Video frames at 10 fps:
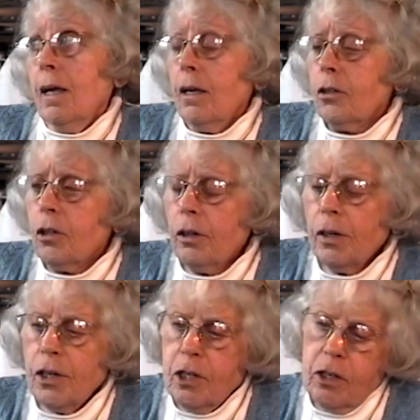
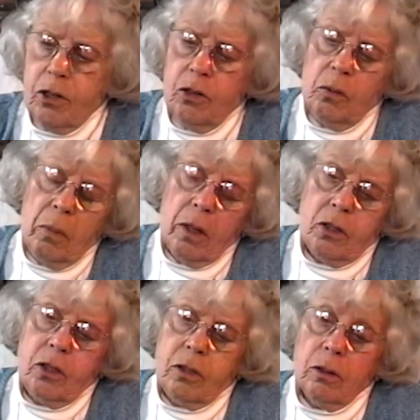encourages too
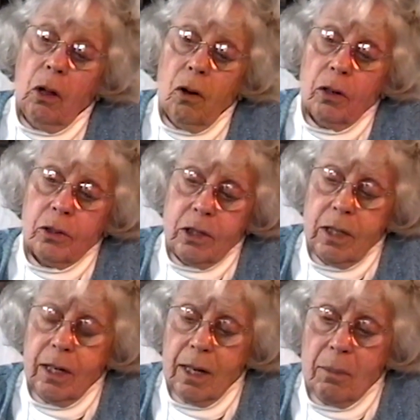much
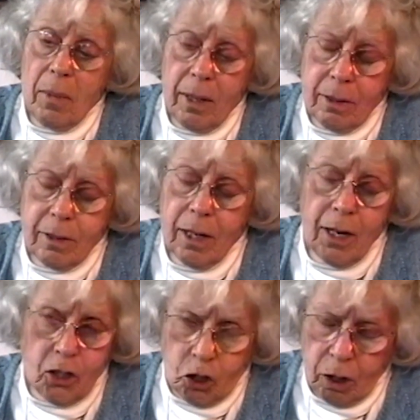long-sitting
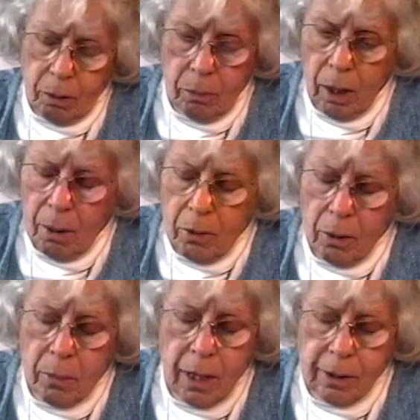meditation.
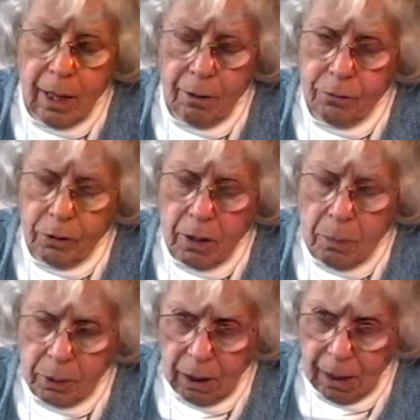Baba made that very
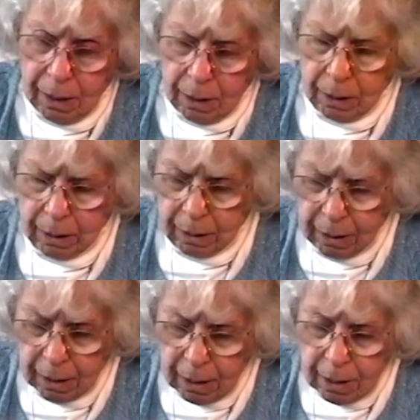plain.
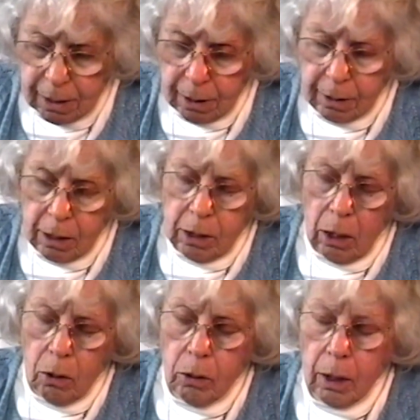That the
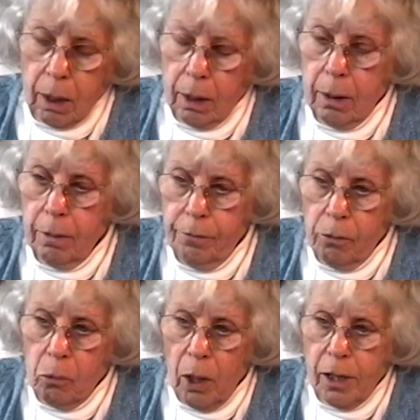yoga of
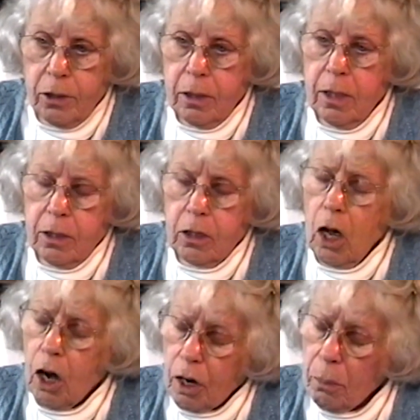the West is
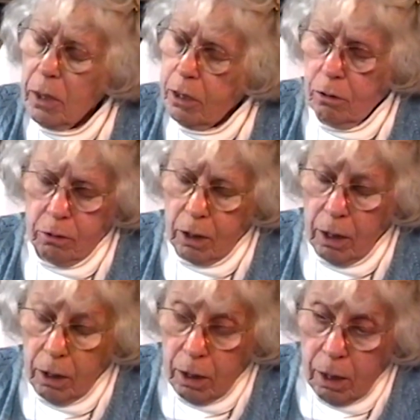karma
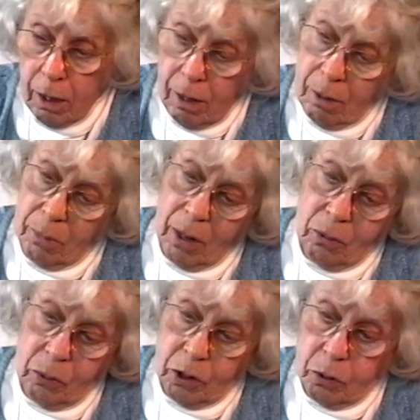yoga,
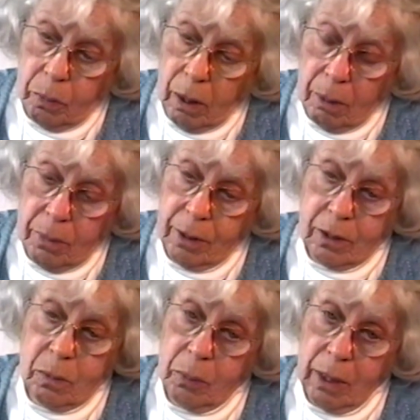by which Baba
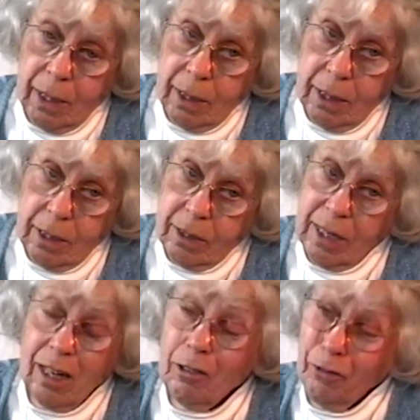explained is
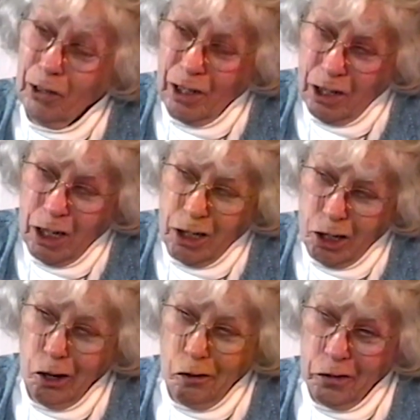selfless
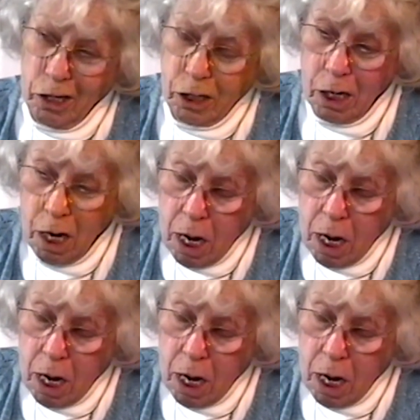service,